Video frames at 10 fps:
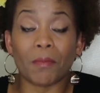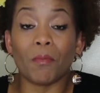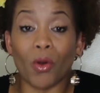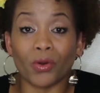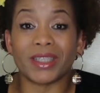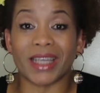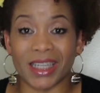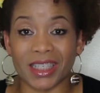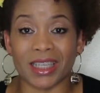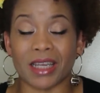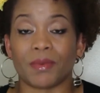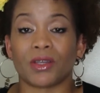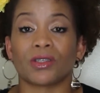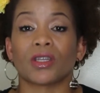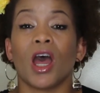more DHT,
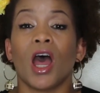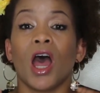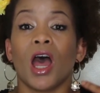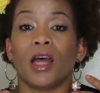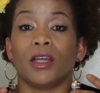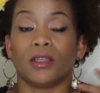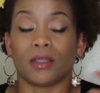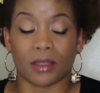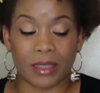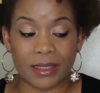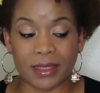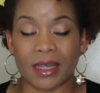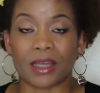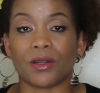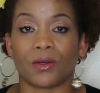because the
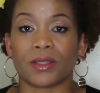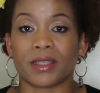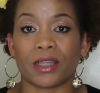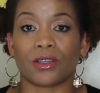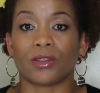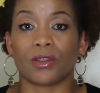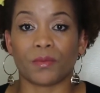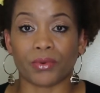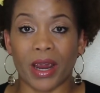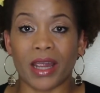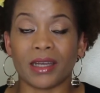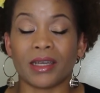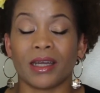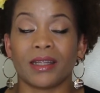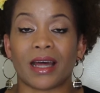signal sent to the
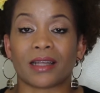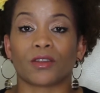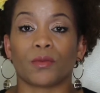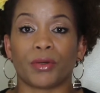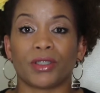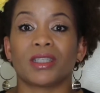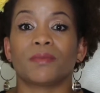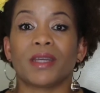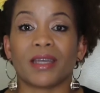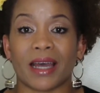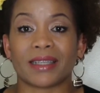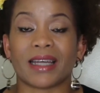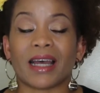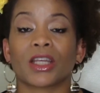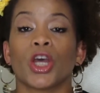brain that the body is being
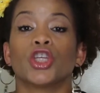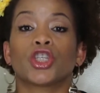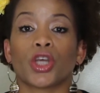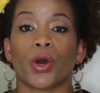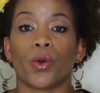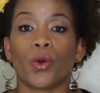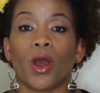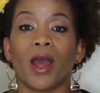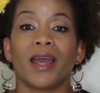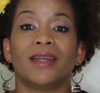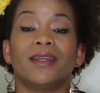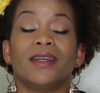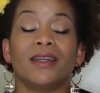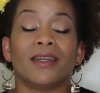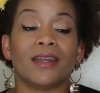attacked. So
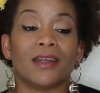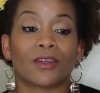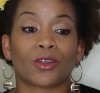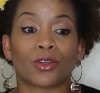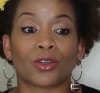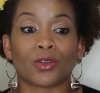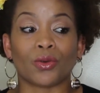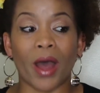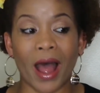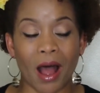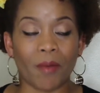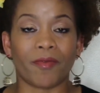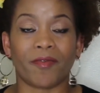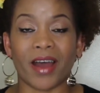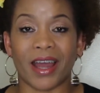to help
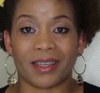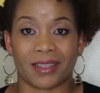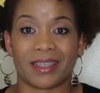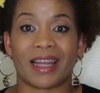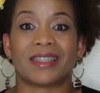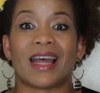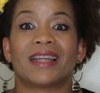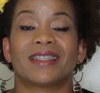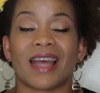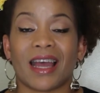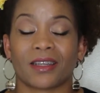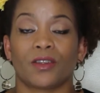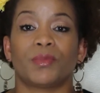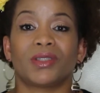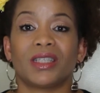fight that attack,
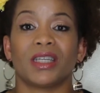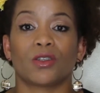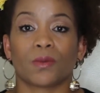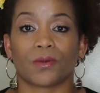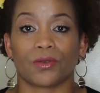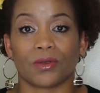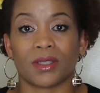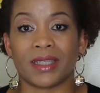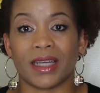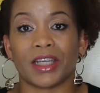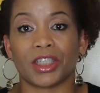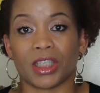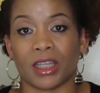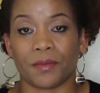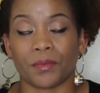the body needs to produce
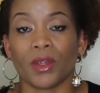DHT.